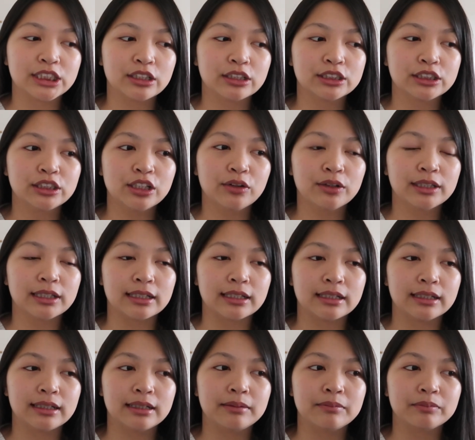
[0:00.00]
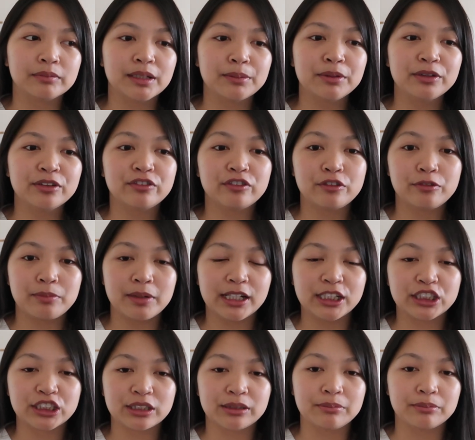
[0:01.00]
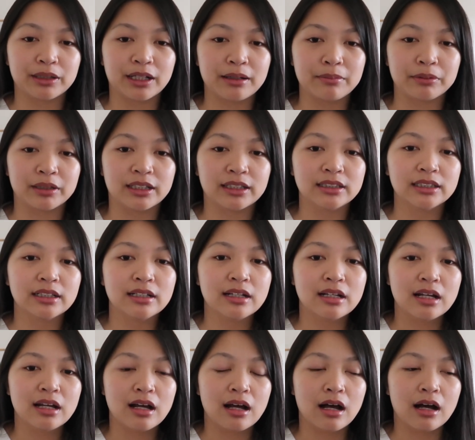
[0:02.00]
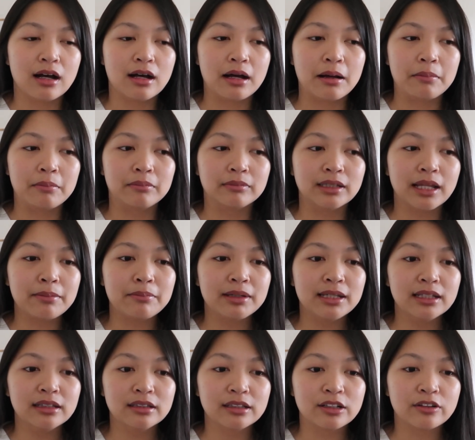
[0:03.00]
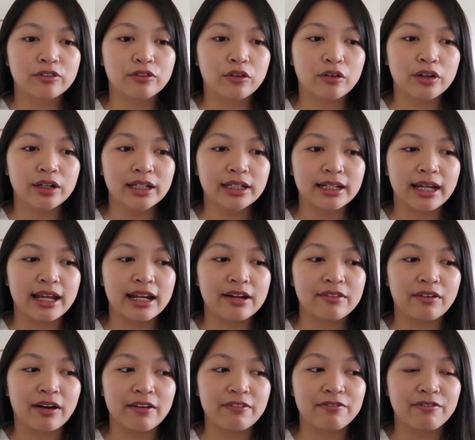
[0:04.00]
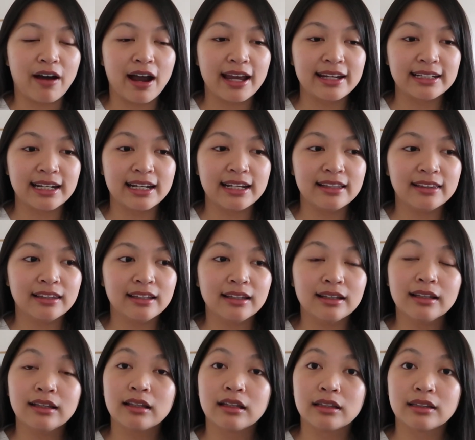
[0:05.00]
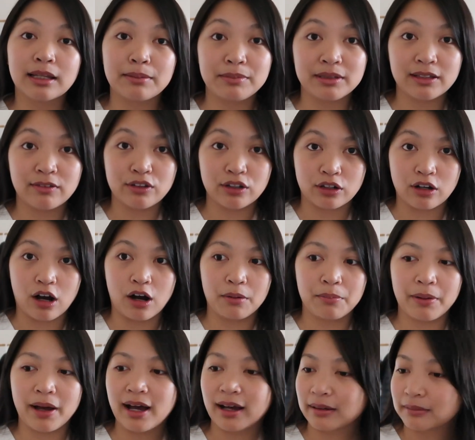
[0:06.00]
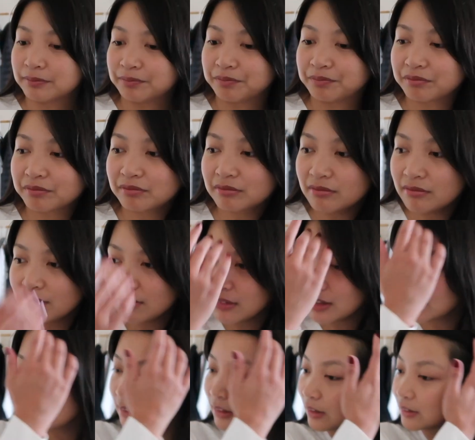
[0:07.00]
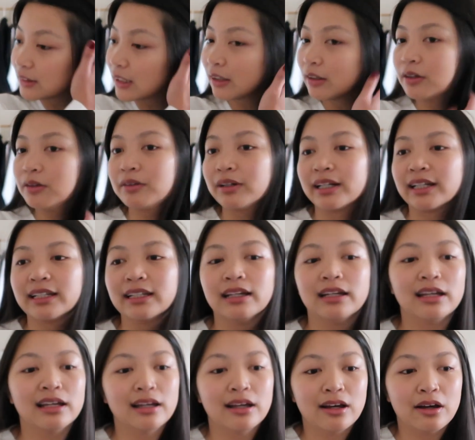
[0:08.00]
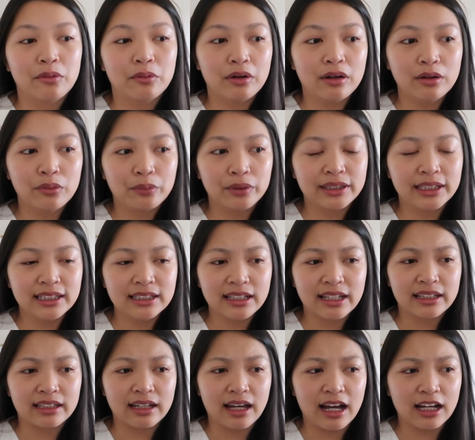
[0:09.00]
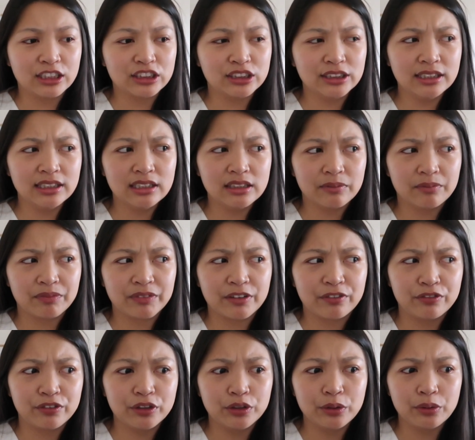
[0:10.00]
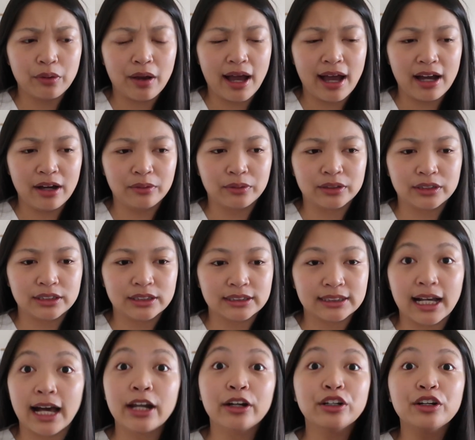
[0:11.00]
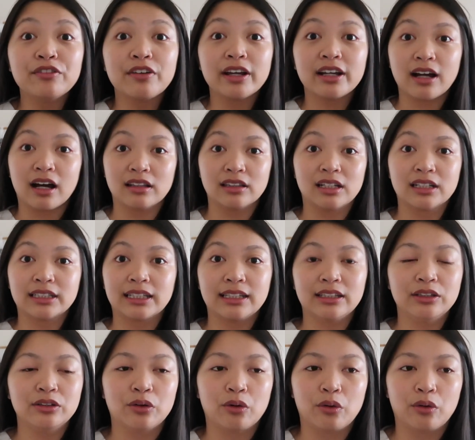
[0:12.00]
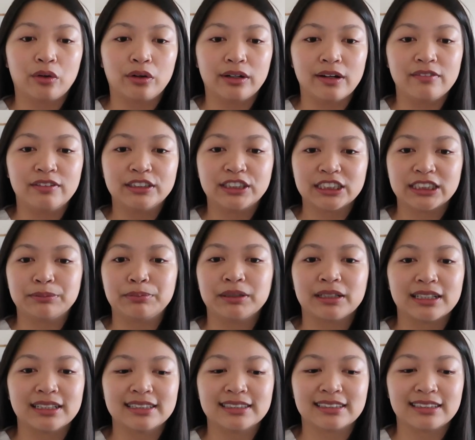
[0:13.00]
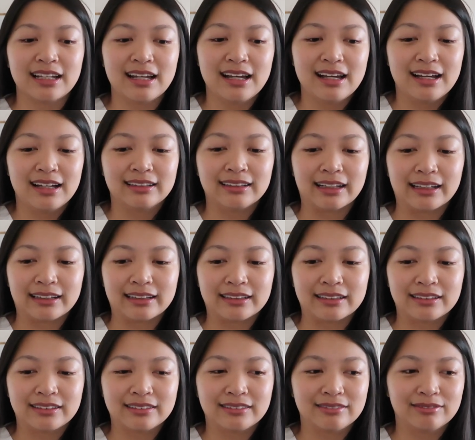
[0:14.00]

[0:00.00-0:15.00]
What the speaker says: she goes, you know what, give me your information, blah blah, let me look for it, and if I find anything, let me give you a call back. So I was like, okay. Well, within like actually a few hours, I don't know if I got lucky or if it's just because like